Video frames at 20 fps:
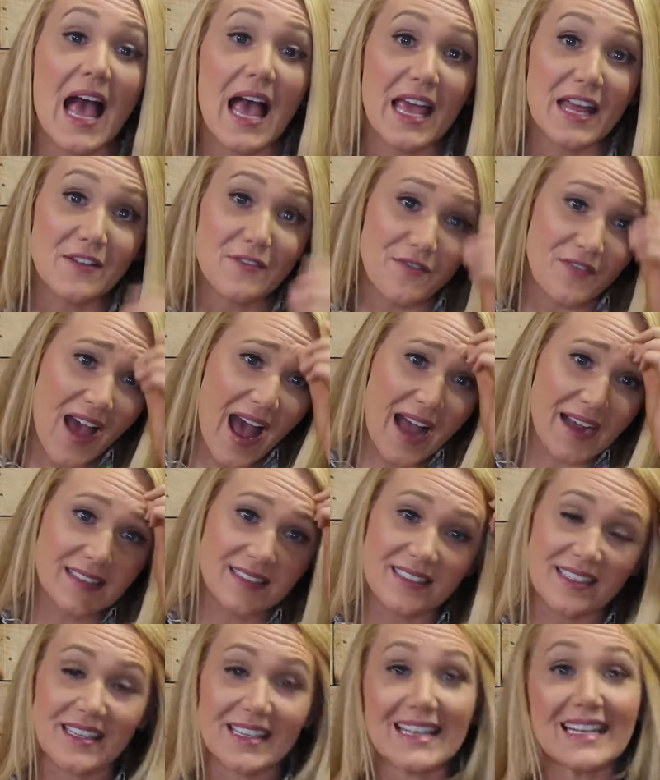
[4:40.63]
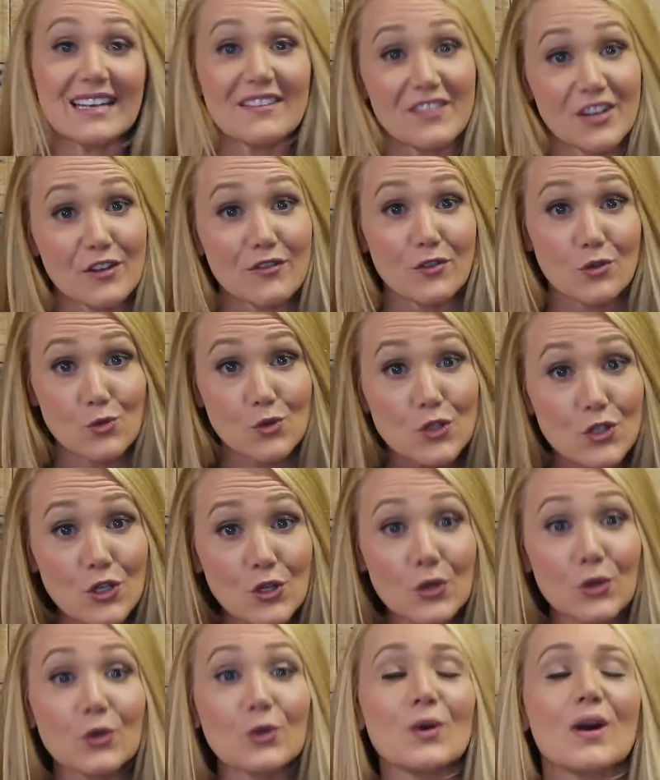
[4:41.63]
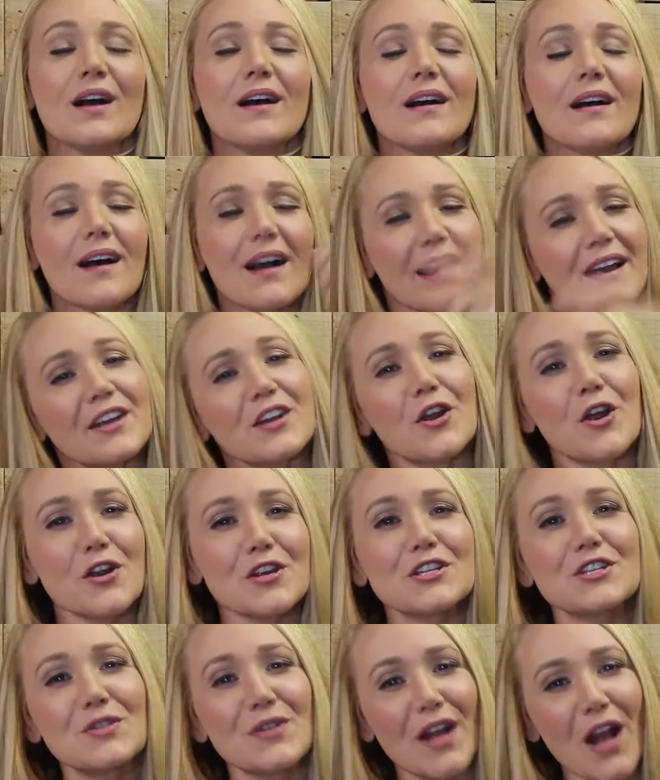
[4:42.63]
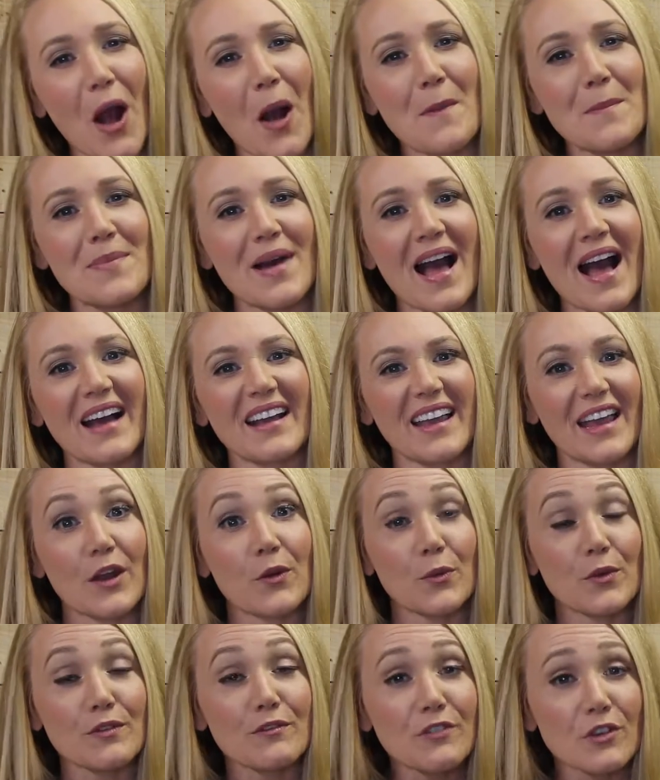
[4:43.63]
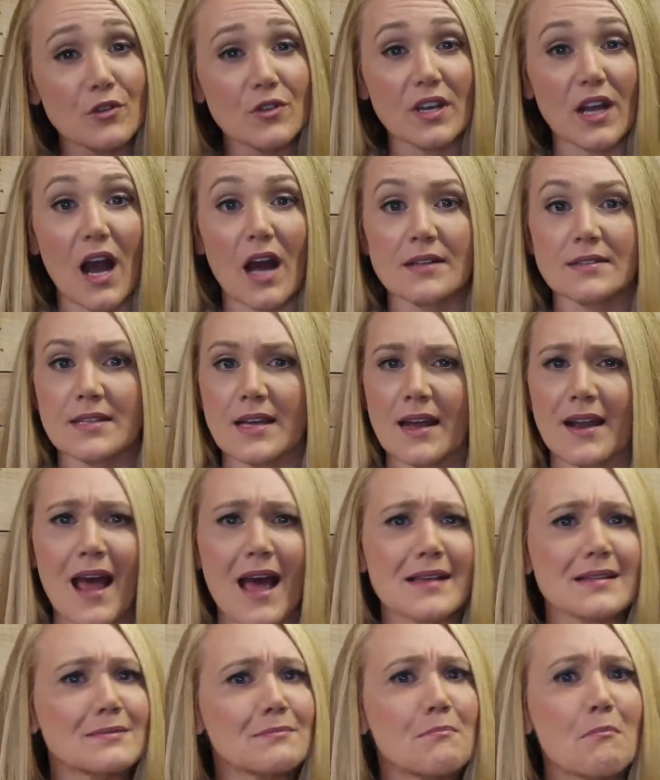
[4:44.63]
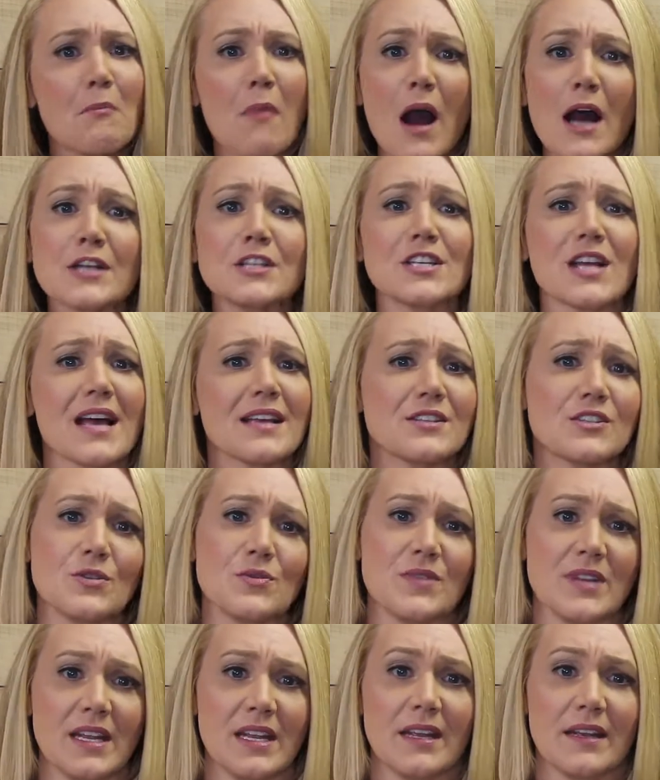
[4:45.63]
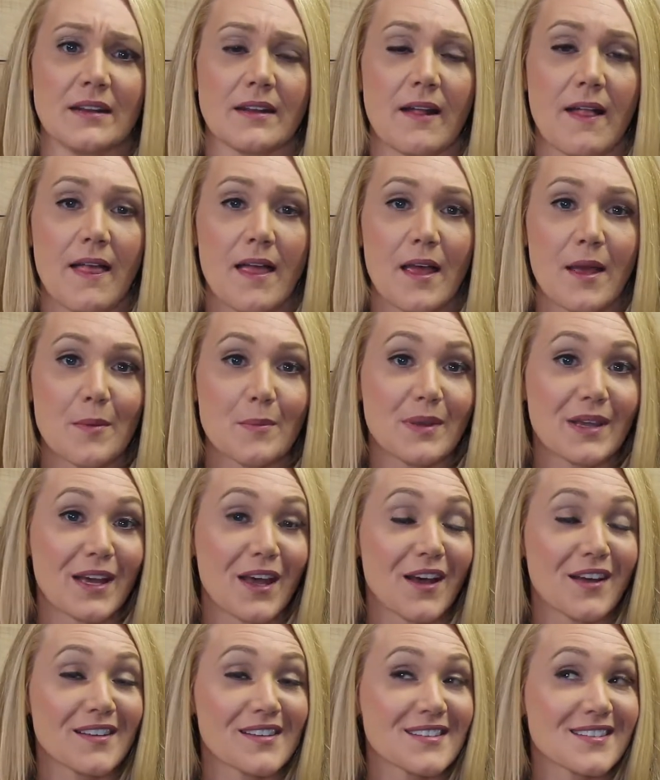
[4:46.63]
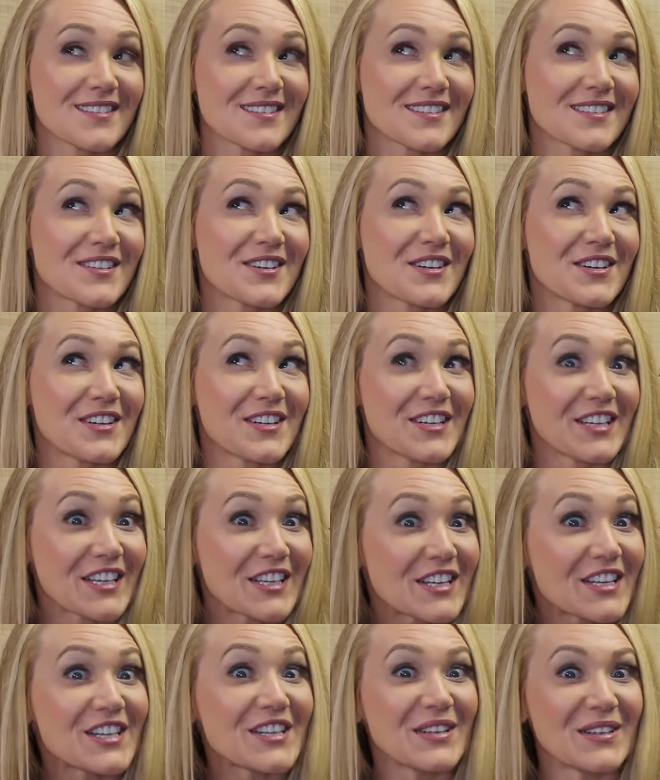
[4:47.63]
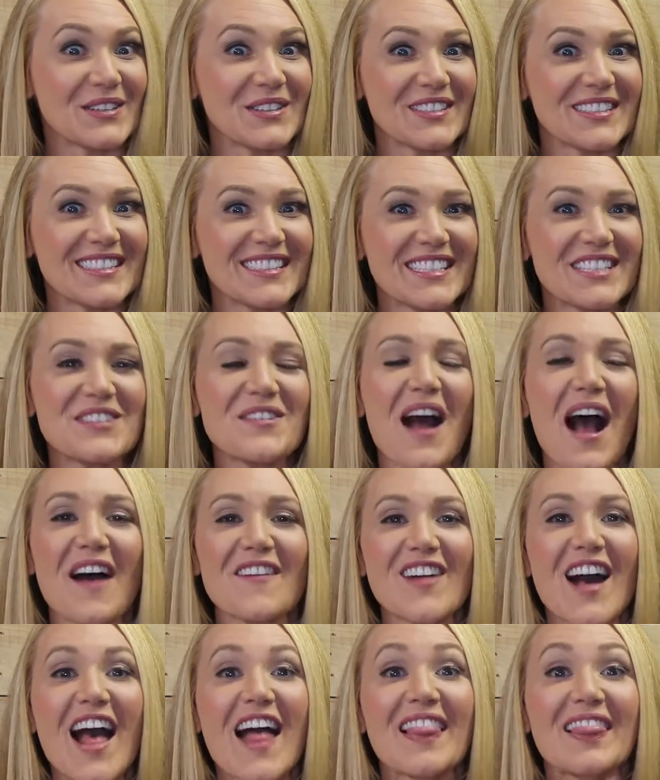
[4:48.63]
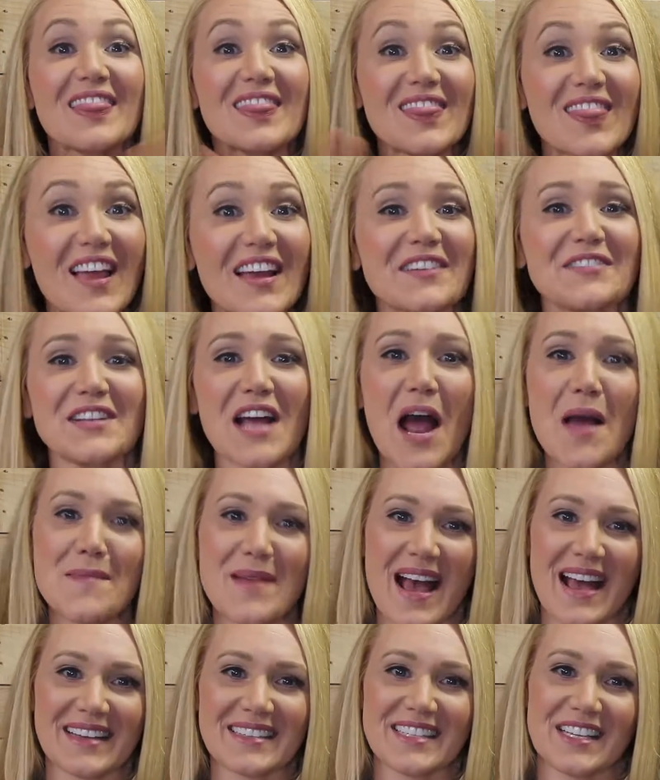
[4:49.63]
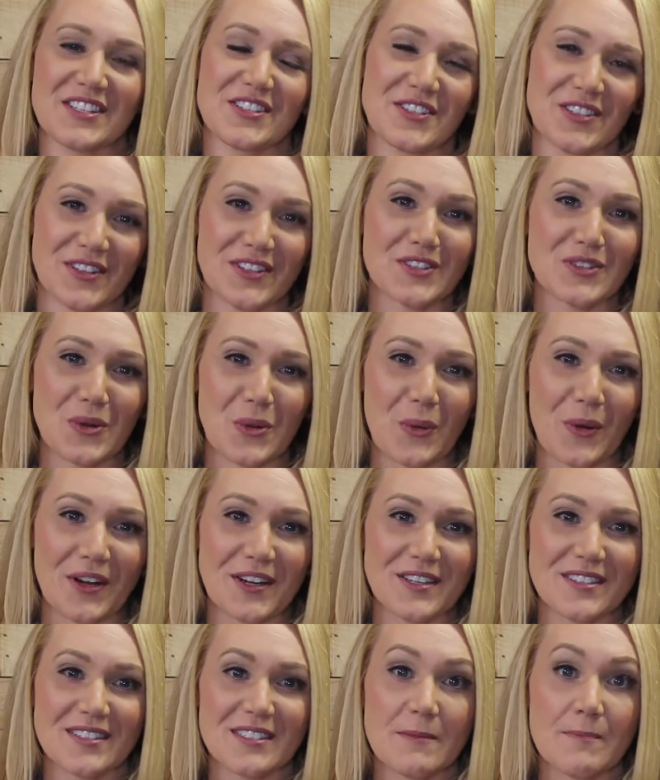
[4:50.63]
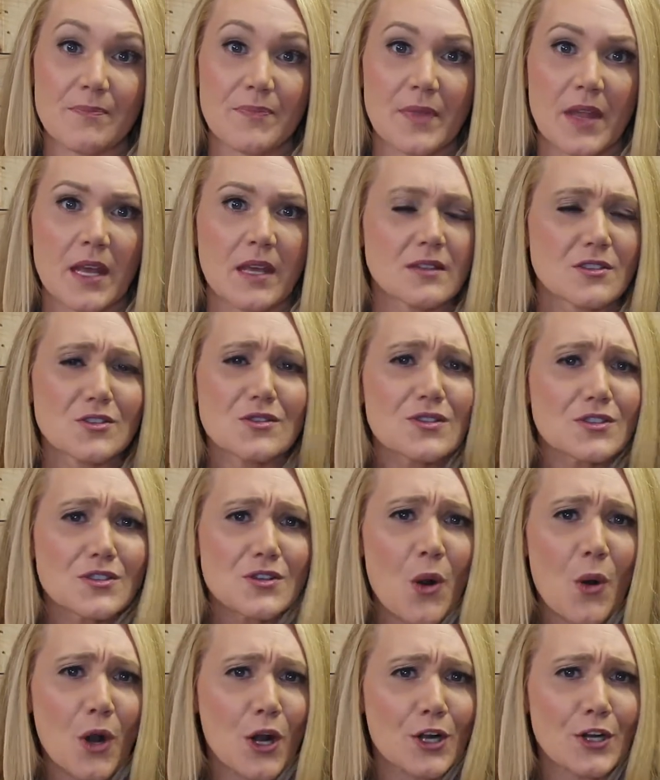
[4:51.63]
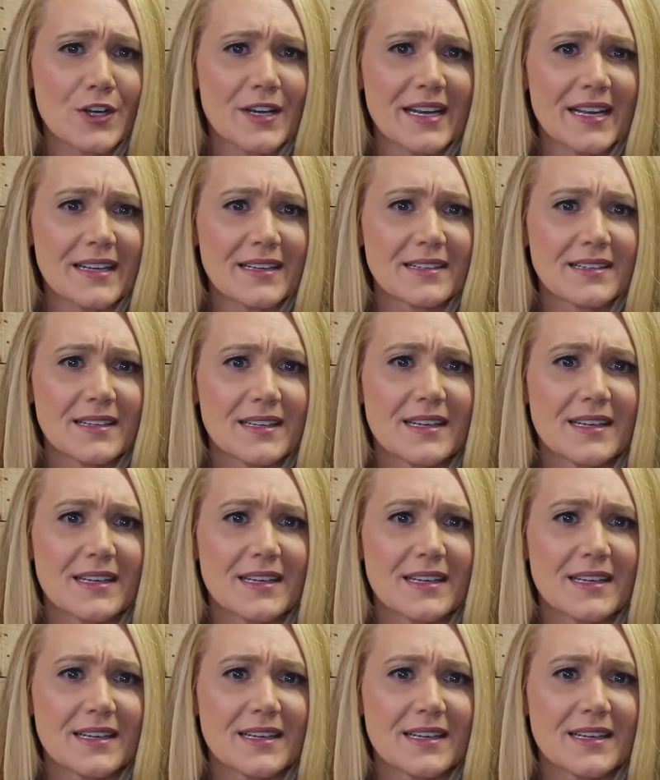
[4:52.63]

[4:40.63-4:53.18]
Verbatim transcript: In fact, even if you do, I encourage you to come back and review the content as much as you need because good news, you have lifetime access to this course. So there's no hurry.